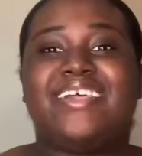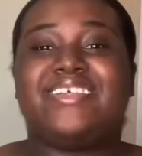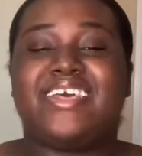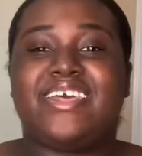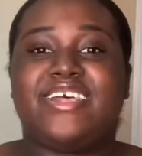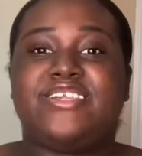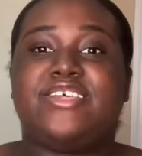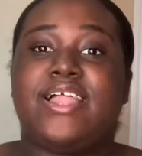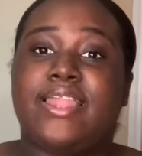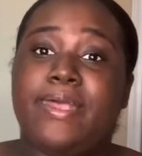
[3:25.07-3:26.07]
is
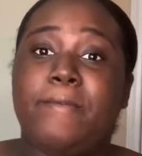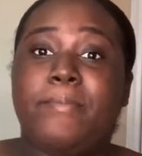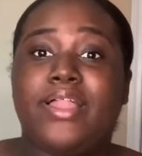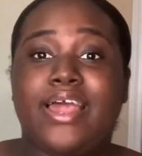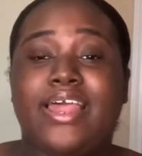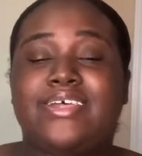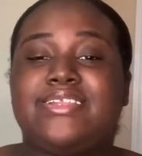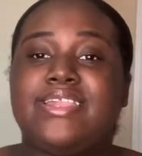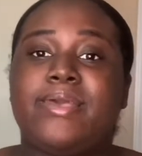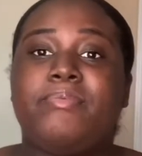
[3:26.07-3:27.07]
lit playlist.
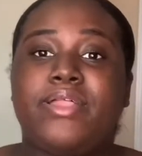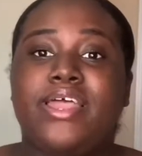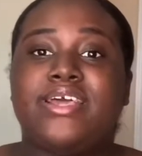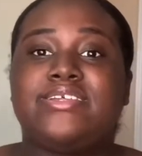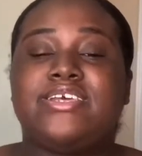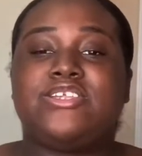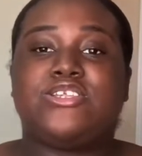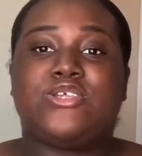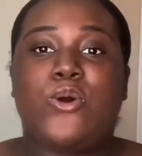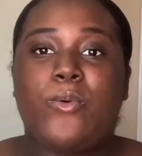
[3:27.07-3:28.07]
Lit playlist is
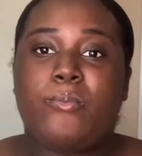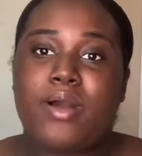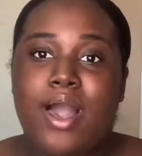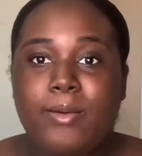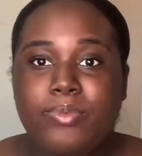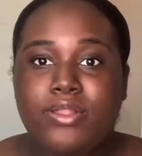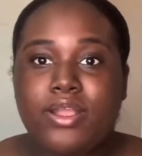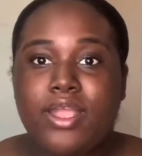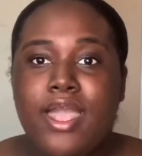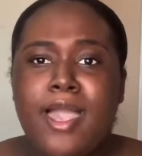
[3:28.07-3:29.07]
so popular.
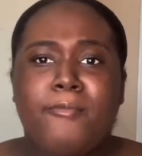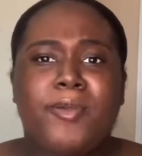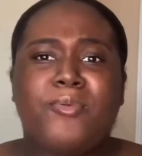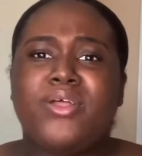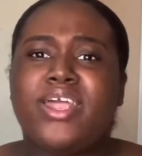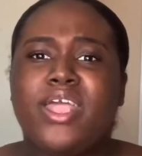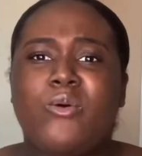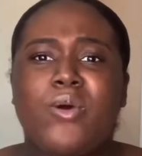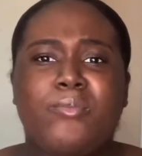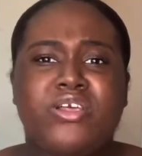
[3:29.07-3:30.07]
People want to hear
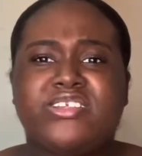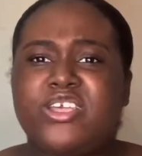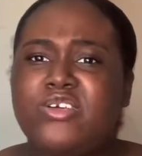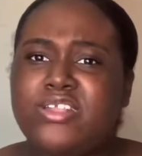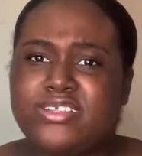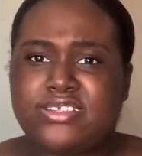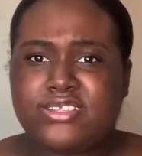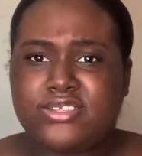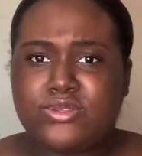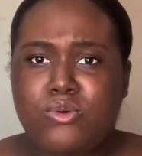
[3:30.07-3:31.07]
what music you listen
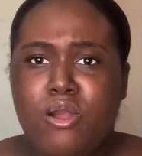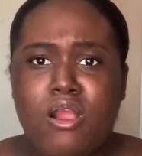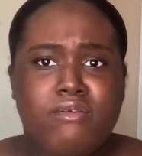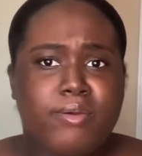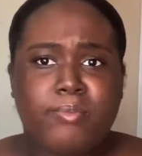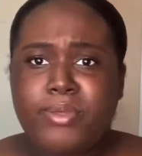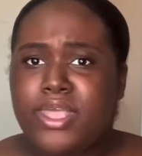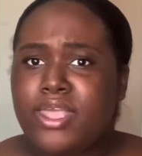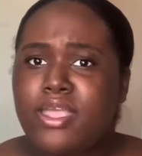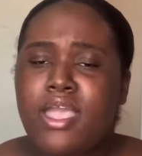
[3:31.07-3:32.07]
to,
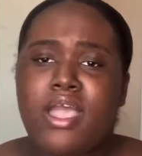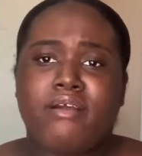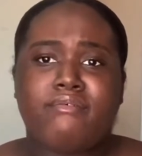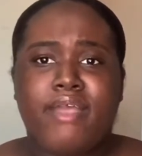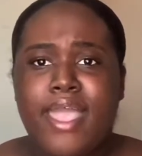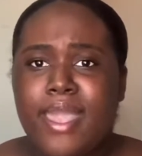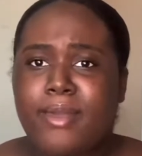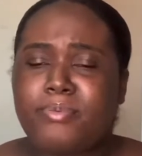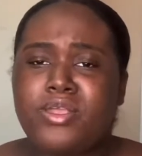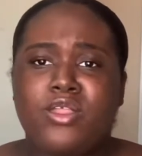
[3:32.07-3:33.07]
R&B, rap.
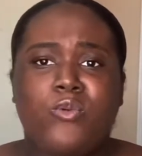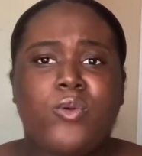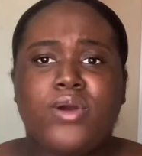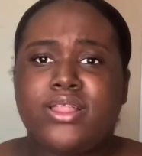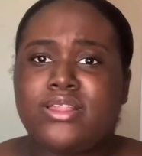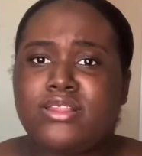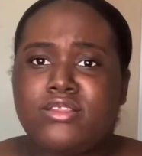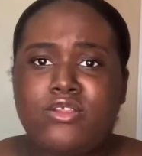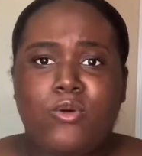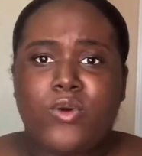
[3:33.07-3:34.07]
You know, we want to
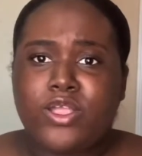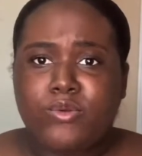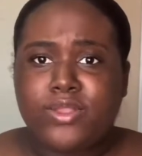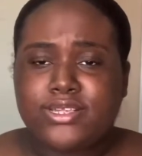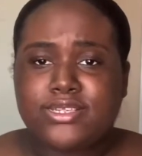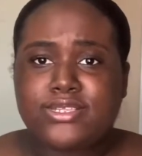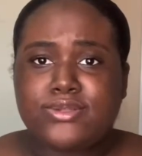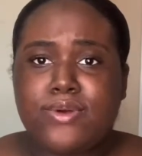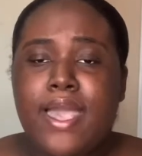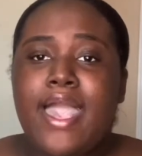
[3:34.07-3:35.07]
know what you listen to.
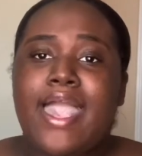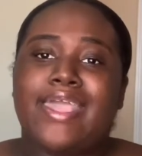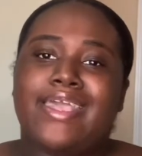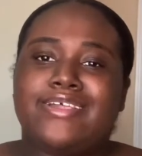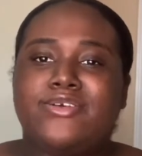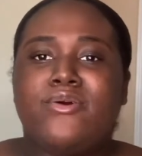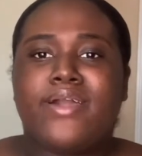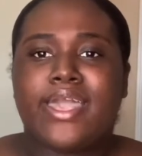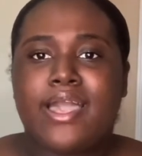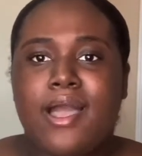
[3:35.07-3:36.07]
And yes, you're gonna get
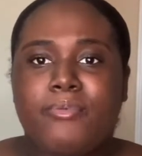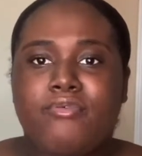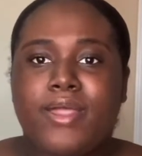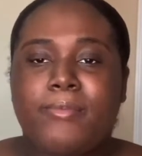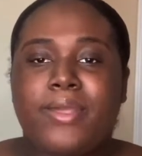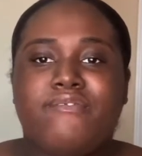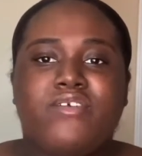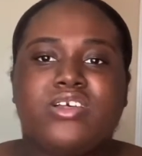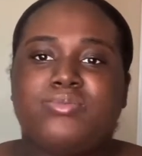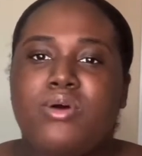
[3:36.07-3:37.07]
copyrighted, but if you're a
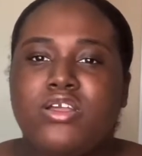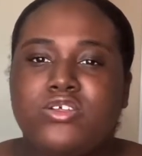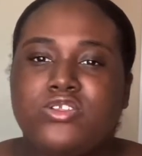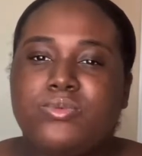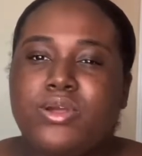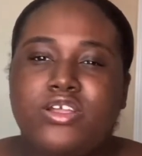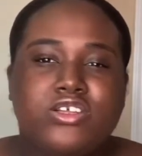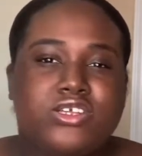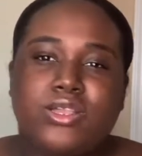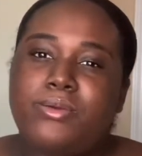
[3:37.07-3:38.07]
small YouTuber, you
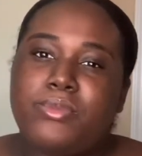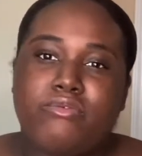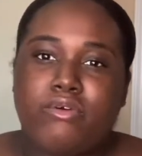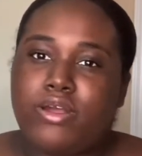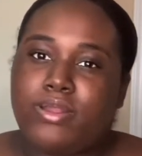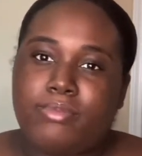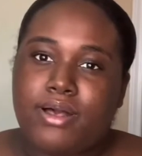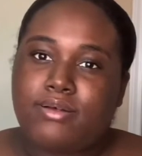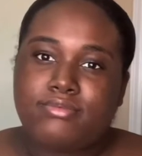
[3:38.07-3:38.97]
shouldn't be worrying about